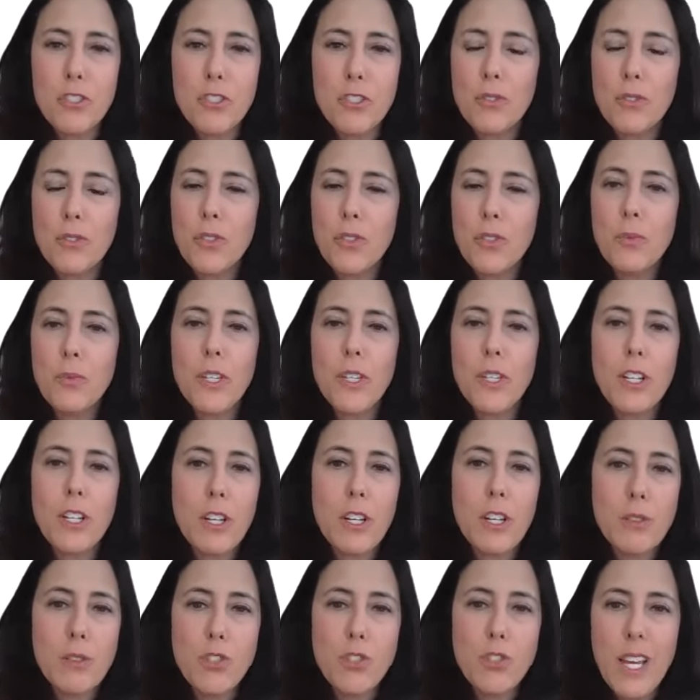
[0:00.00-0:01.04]
So if you were to
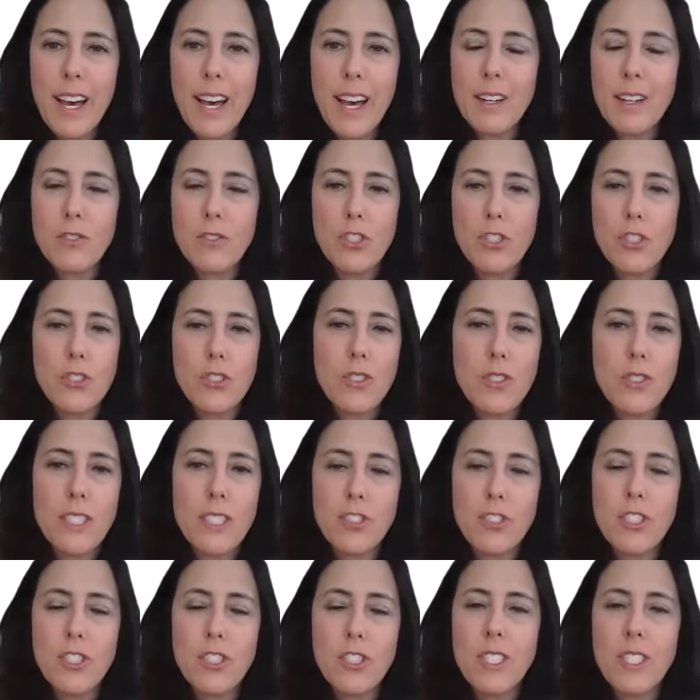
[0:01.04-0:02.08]
go down to,
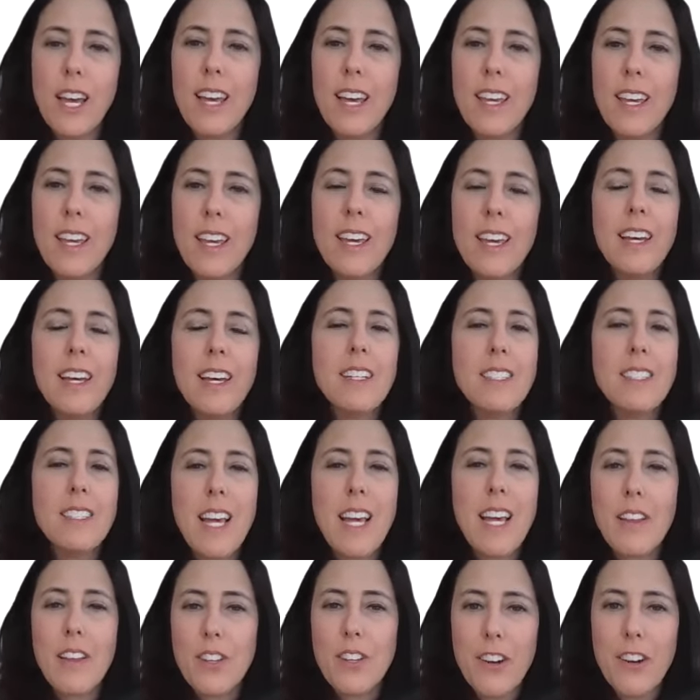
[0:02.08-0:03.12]
let's just say,
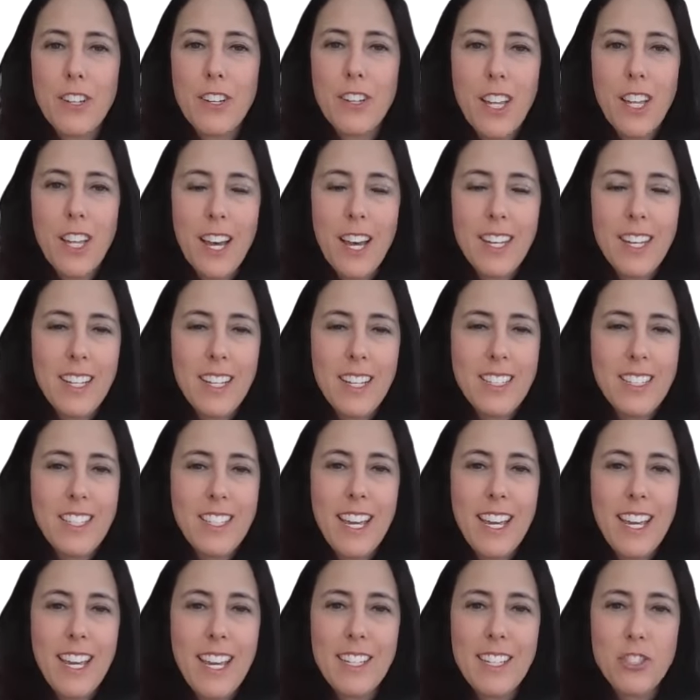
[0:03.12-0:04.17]
South Carolina and
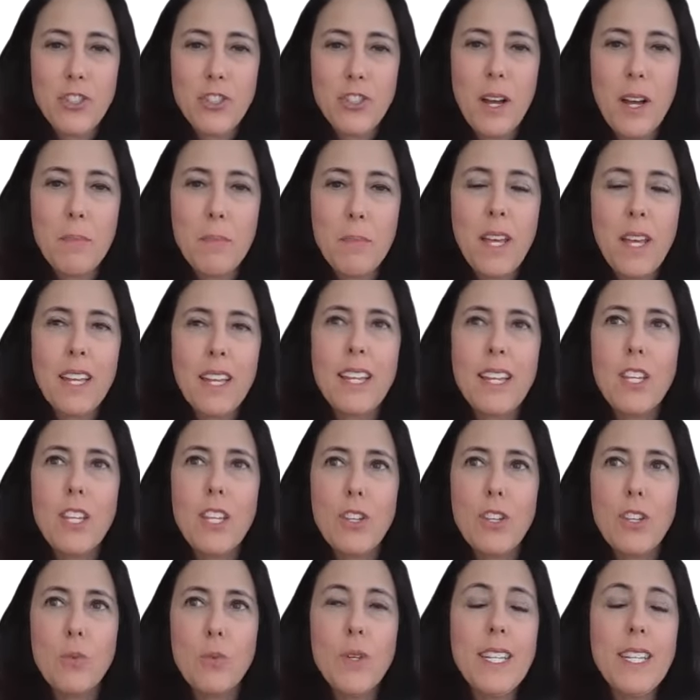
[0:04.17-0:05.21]
take a trip, like
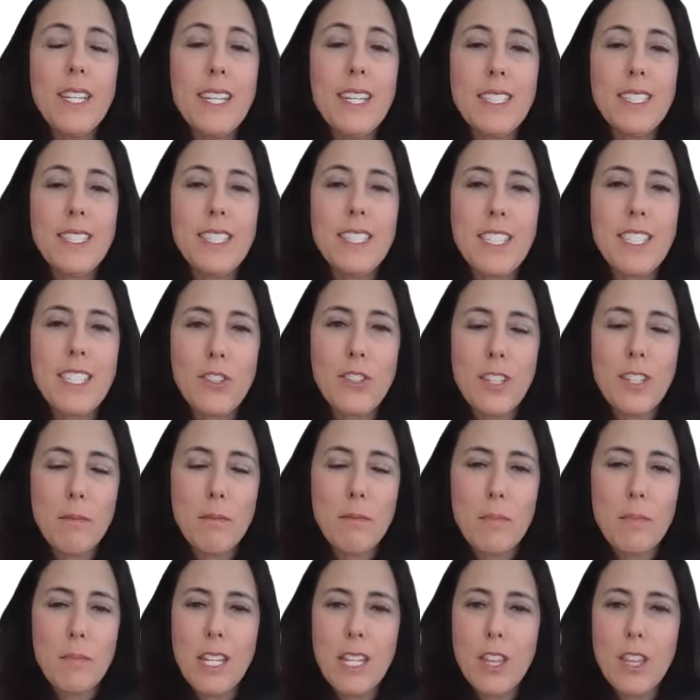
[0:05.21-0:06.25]
you wouldn't necessarily
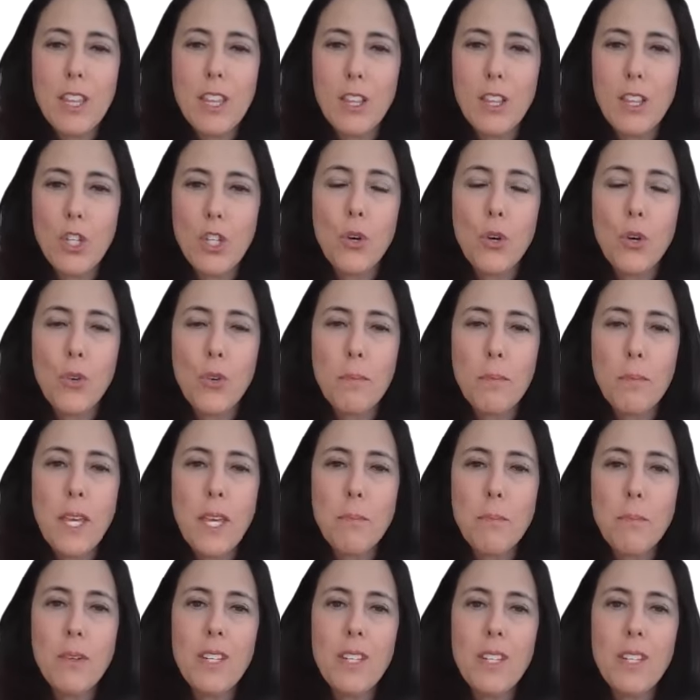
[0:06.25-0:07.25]
meet the local people.